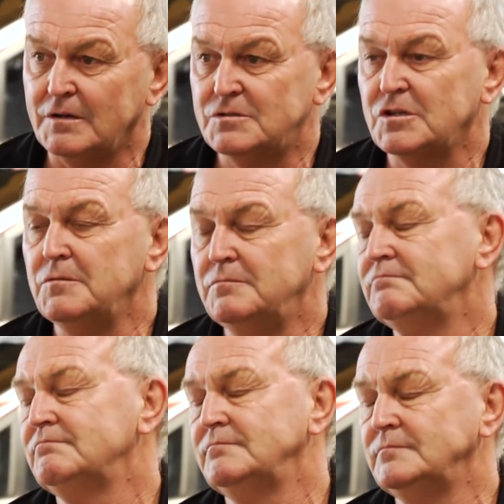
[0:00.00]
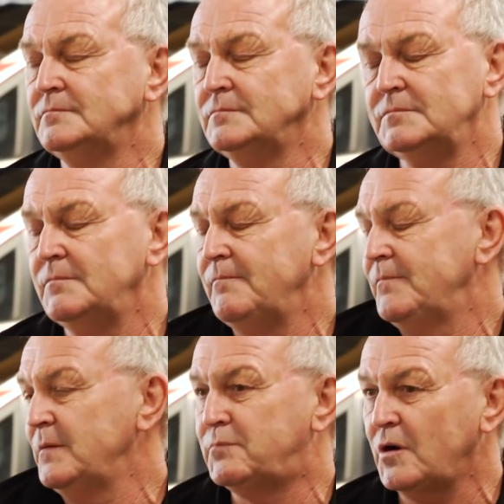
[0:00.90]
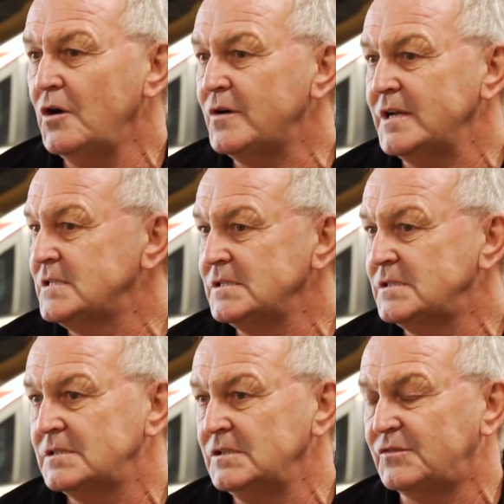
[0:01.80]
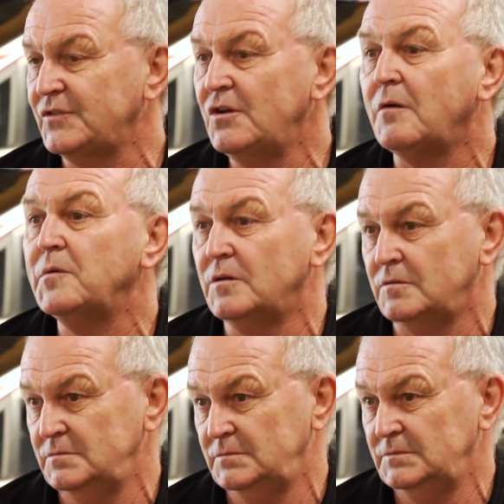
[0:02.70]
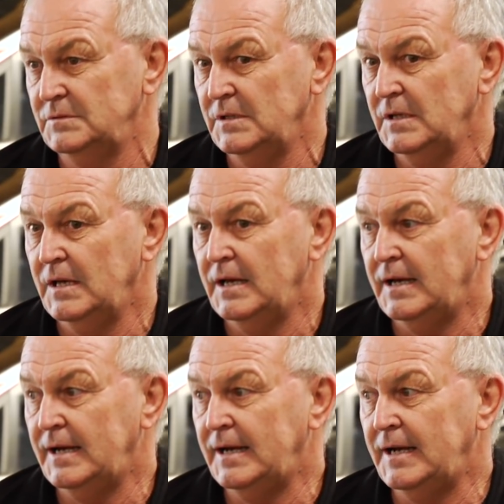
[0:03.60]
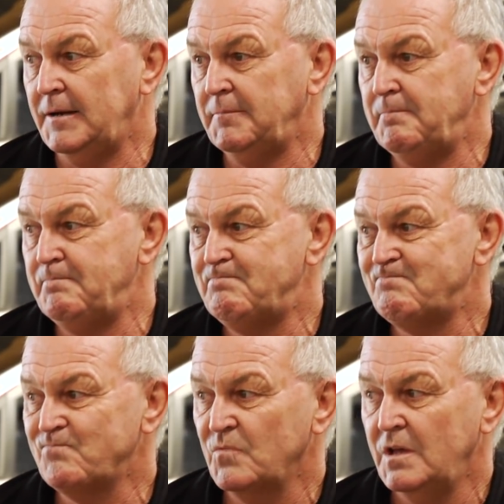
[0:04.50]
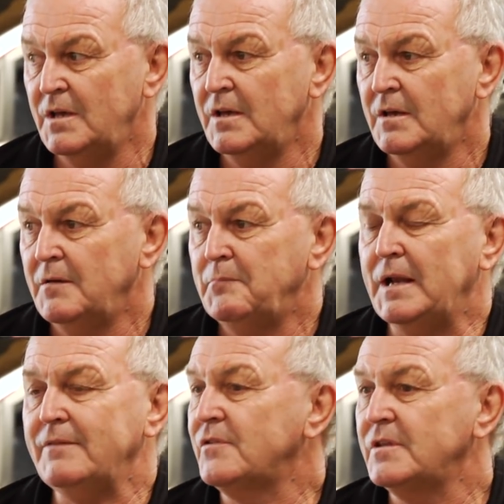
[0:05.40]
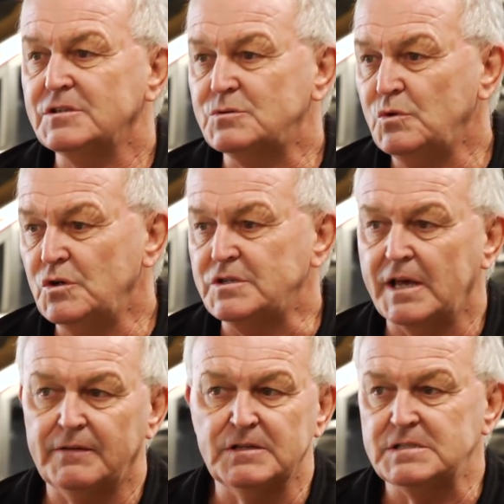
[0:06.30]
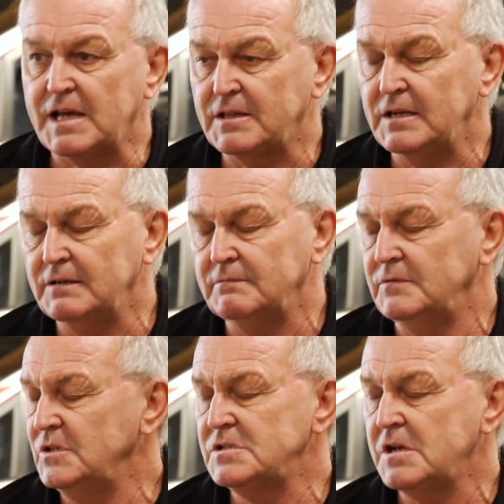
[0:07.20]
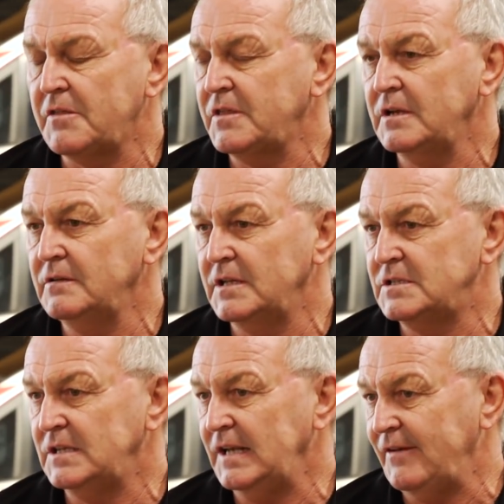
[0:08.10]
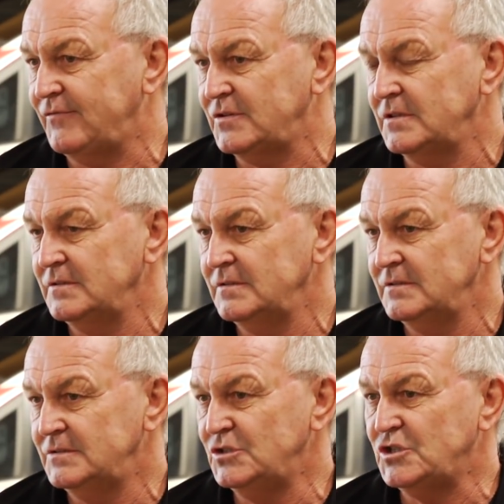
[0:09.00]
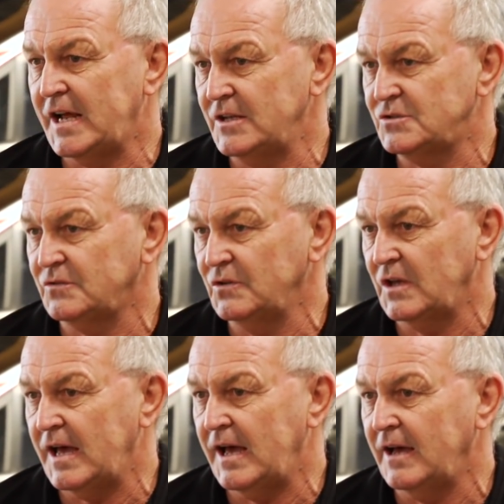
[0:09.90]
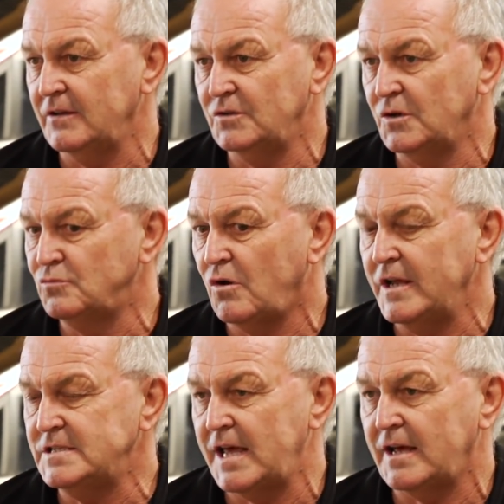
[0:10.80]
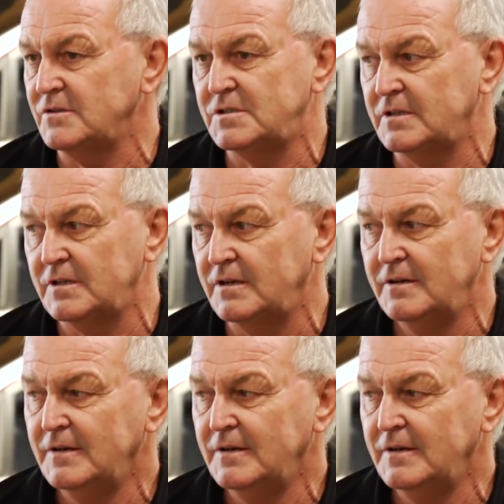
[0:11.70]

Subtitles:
so the progress is phenomenal. But everything is worked out. There's nothing that's left to chance on the car, right down to